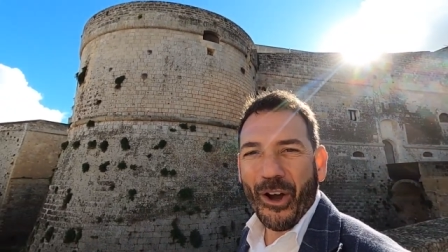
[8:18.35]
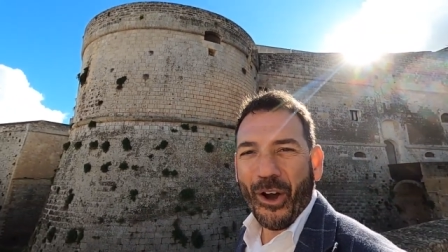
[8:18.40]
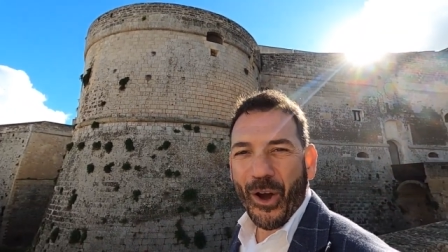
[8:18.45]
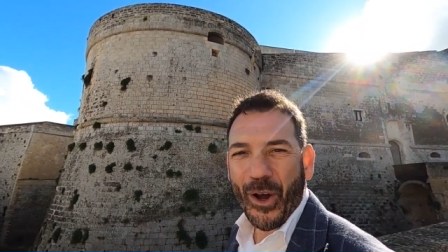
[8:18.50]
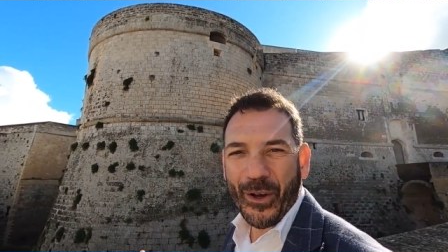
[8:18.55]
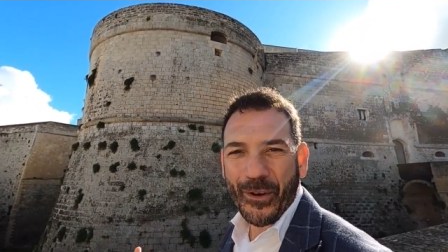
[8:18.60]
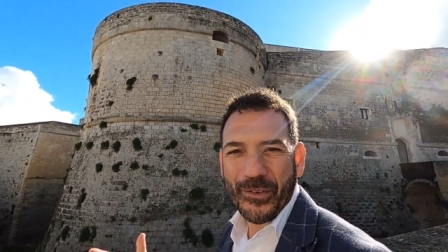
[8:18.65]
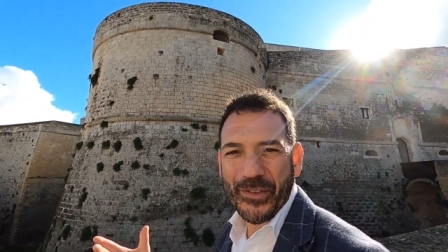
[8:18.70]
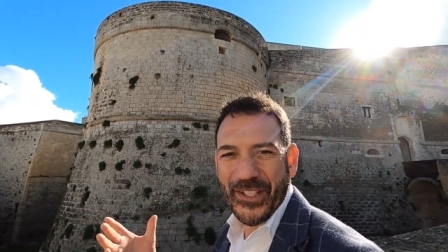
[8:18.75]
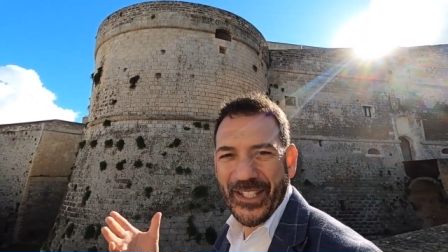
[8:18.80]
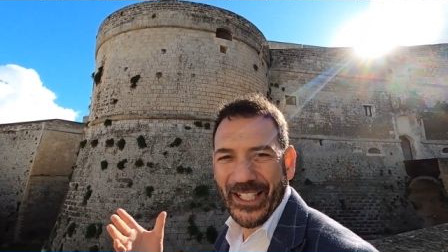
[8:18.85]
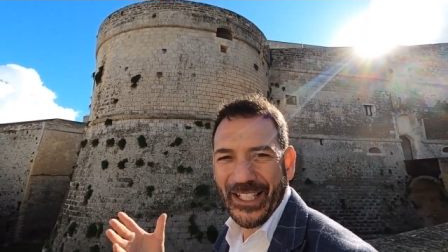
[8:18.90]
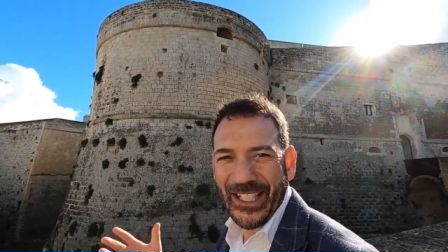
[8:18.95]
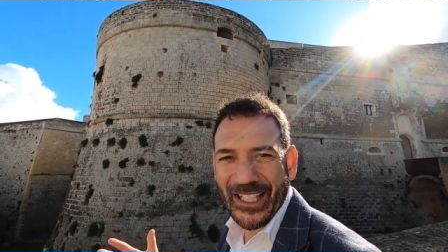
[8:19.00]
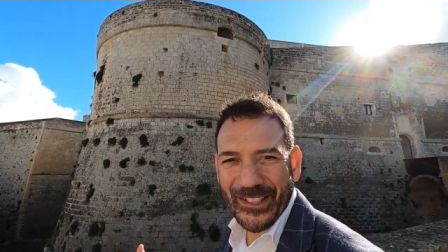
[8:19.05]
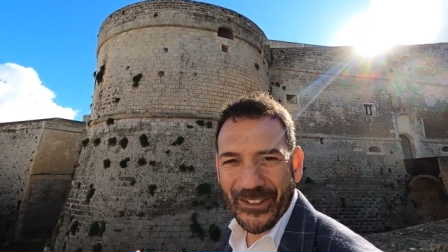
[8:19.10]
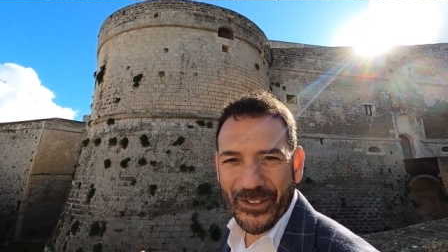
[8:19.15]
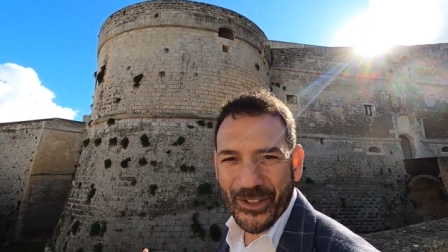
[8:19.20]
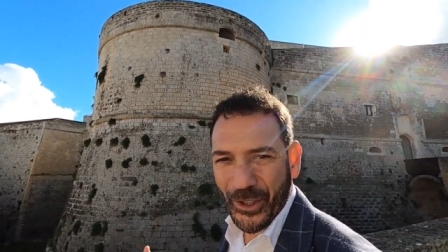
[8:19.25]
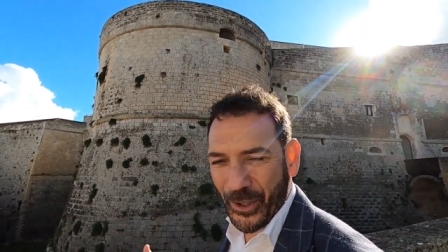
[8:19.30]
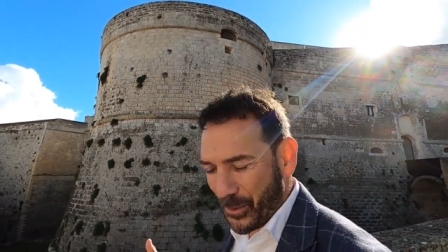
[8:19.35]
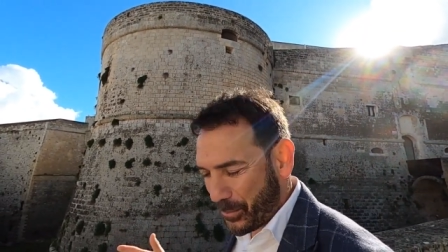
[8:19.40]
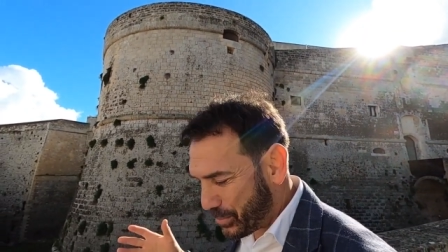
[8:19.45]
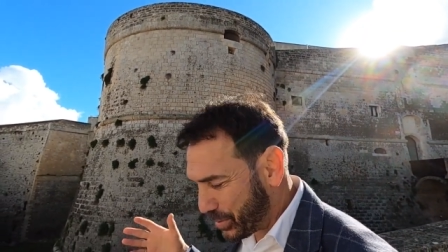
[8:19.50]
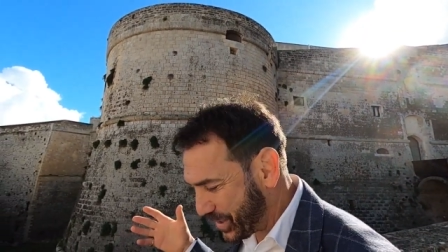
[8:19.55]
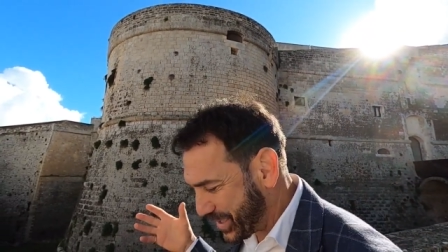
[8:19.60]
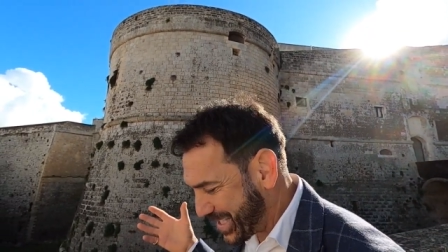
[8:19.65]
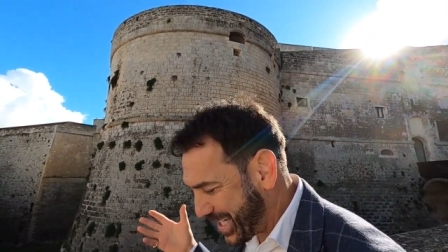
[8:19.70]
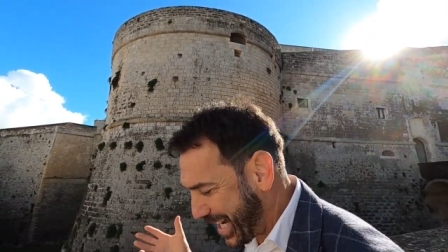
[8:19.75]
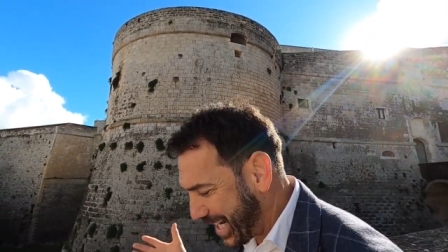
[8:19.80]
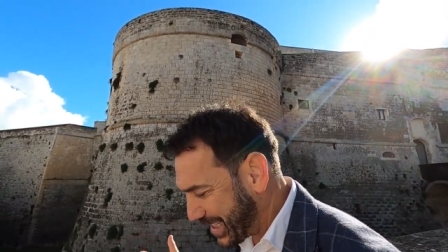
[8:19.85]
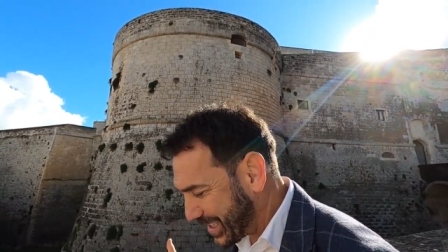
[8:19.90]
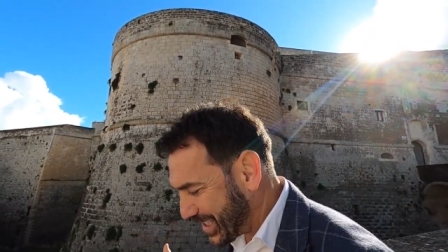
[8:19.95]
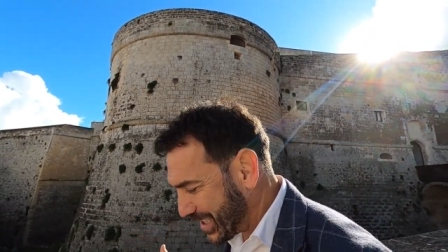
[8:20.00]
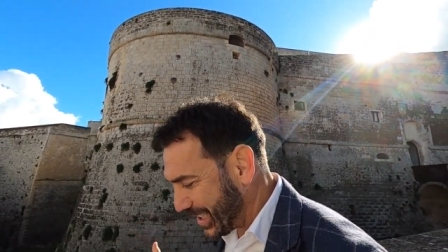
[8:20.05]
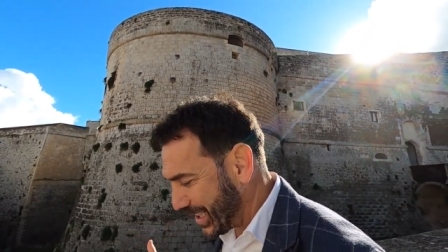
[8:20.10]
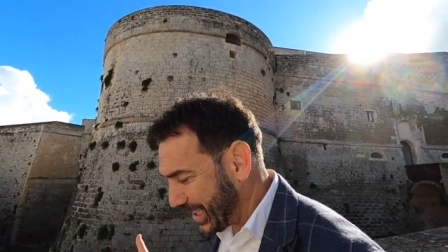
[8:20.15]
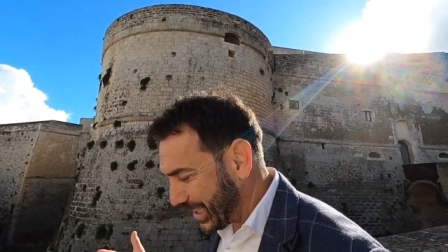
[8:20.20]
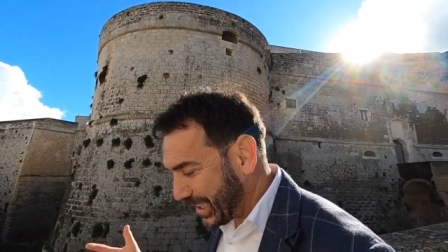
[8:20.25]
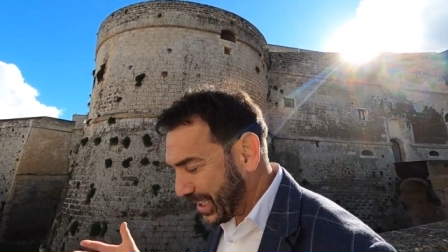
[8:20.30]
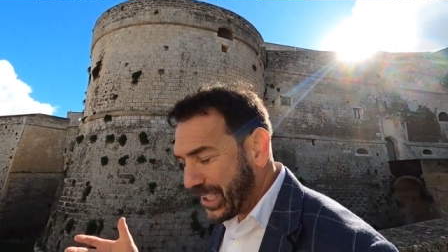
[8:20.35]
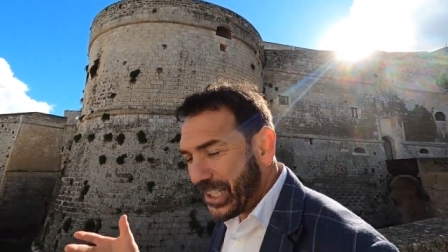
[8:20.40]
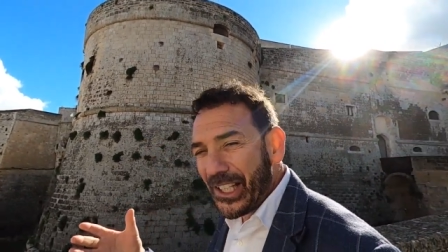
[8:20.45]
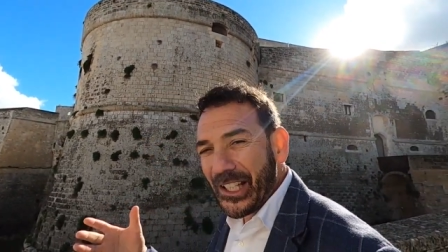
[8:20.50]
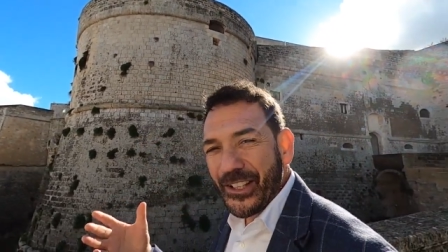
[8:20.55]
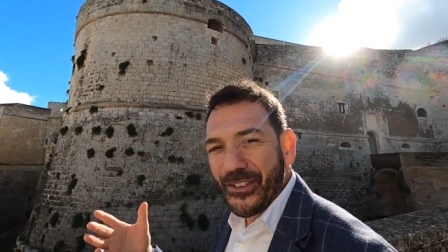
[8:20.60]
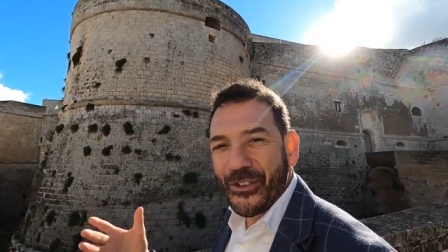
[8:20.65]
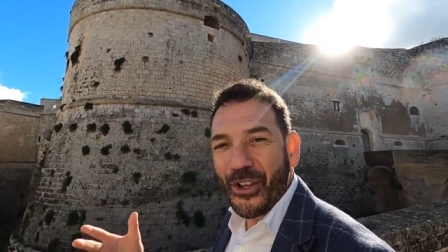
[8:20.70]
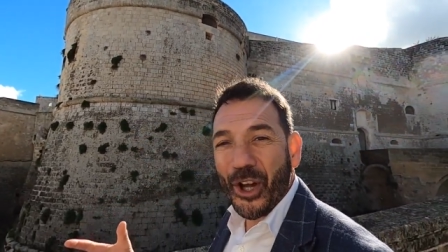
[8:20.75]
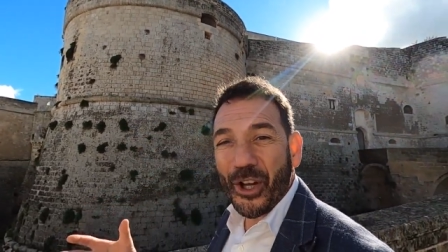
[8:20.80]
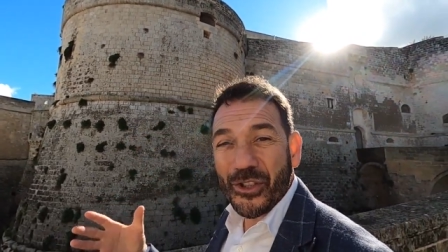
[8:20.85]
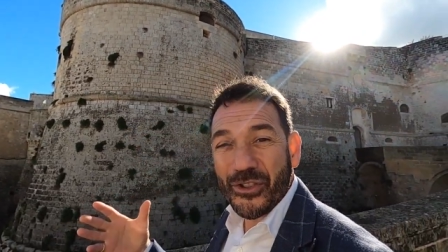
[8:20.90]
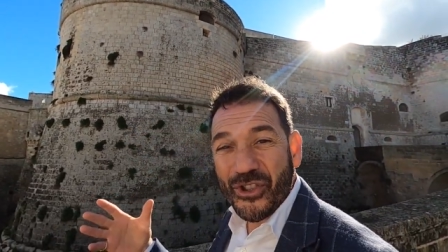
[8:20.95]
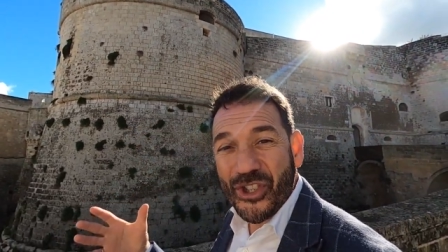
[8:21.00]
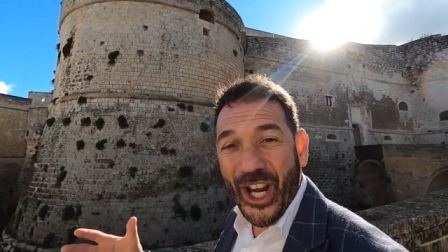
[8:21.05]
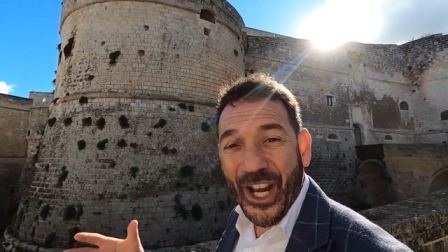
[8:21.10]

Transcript: of Salento, protecting not